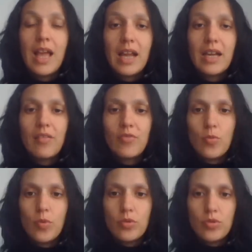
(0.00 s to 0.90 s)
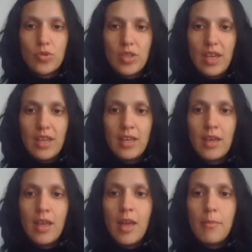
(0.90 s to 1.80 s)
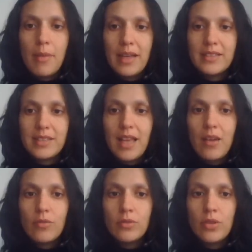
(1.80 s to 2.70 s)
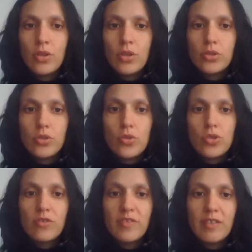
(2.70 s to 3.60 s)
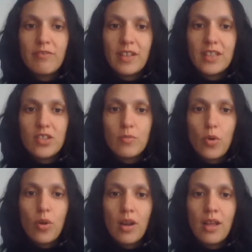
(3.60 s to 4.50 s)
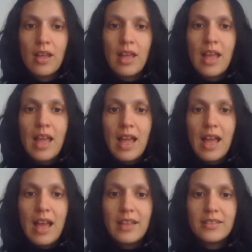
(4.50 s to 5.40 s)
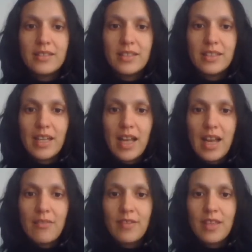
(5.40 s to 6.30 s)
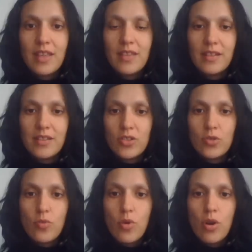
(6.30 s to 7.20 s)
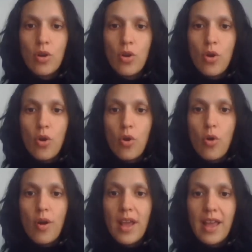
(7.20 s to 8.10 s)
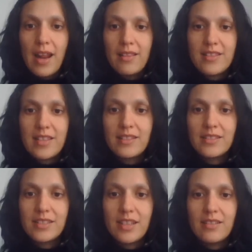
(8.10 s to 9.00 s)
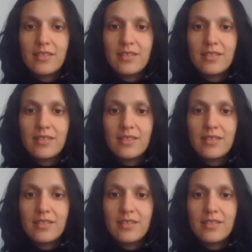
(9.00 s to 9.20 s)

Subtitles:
And if you want to say, my town used to be very small and it didn't have either a school or a health center.